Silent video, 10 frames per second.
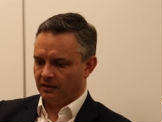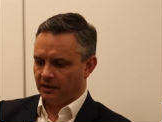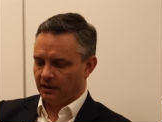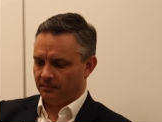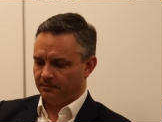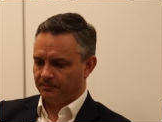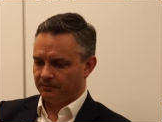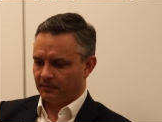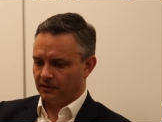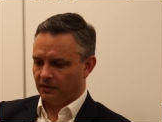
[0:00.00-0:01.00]

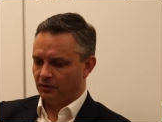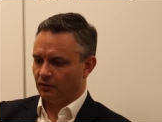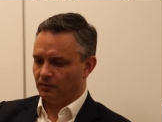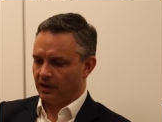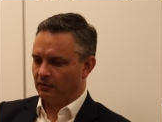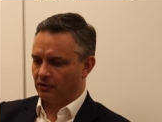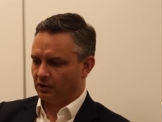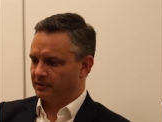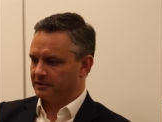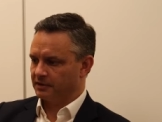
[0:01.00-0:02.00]
um, you know our
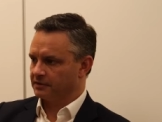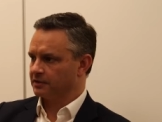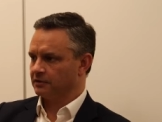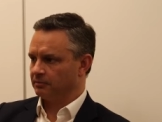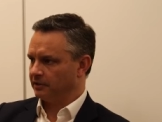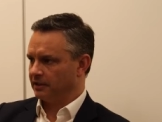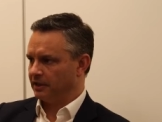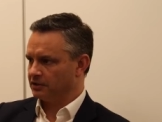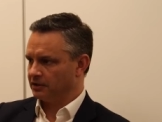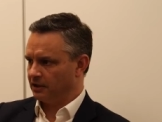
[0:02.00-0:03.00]
economy is considerably
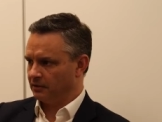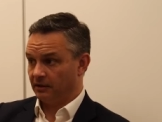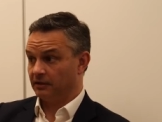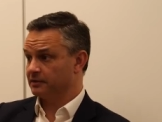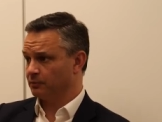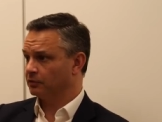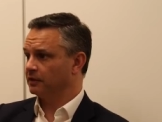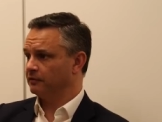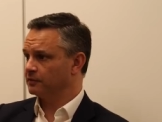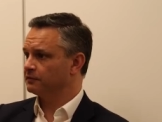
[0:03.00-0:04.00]
larger now, and it's more
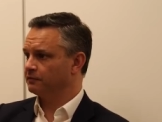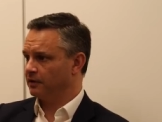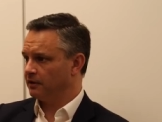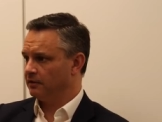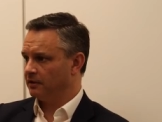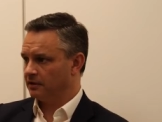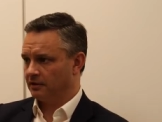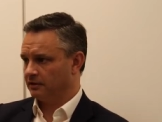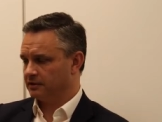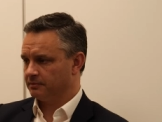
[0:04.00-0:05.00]
diversified uh,
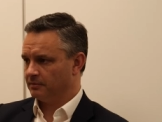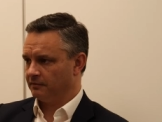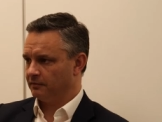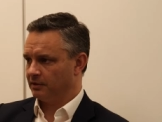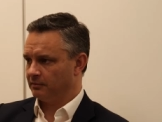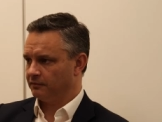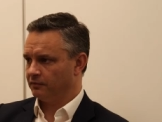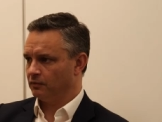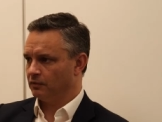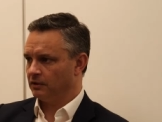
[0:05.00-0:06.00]
than it's ever been
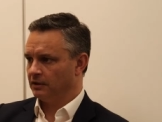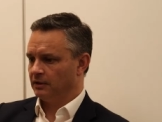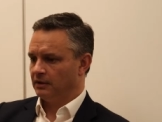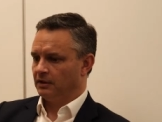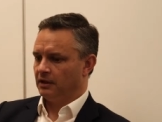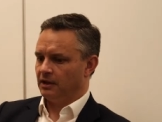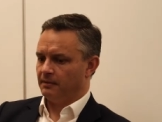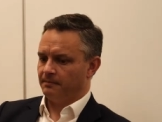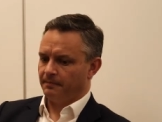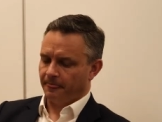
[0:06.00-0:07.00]
before,
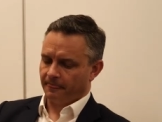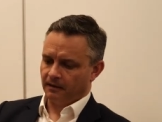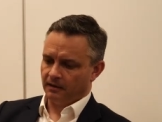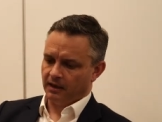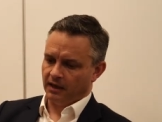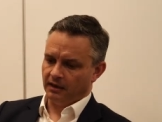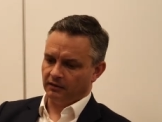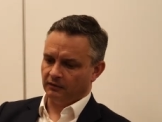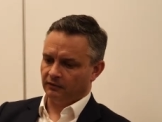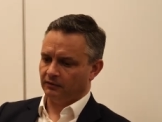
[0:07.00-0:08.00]
um,
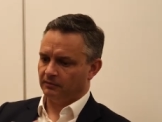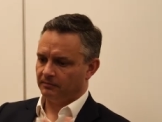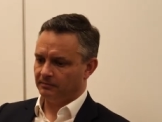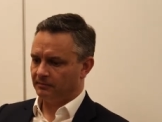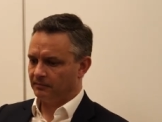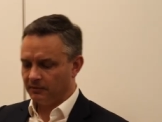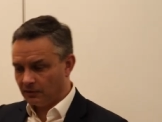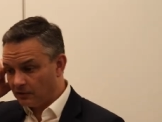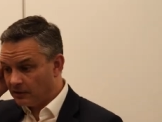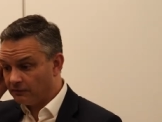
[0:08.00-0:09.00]
and you
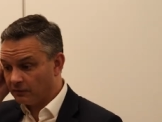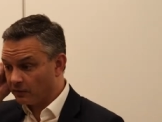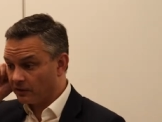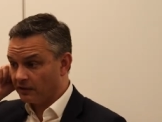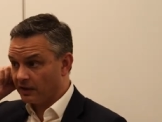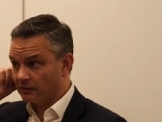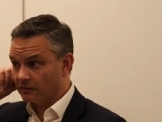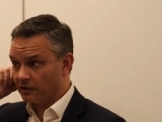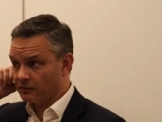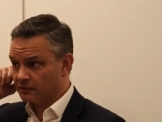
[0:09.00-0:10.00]
know even within the
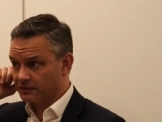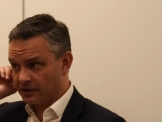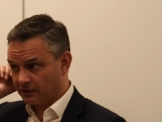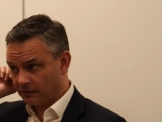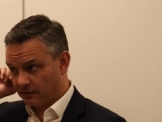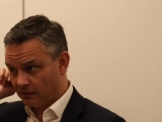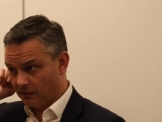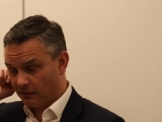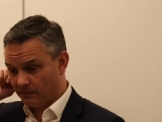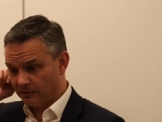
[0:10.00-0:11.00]
agricultural sector, you
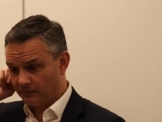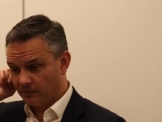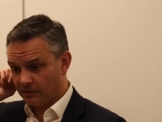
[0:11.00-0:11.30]
know, I mean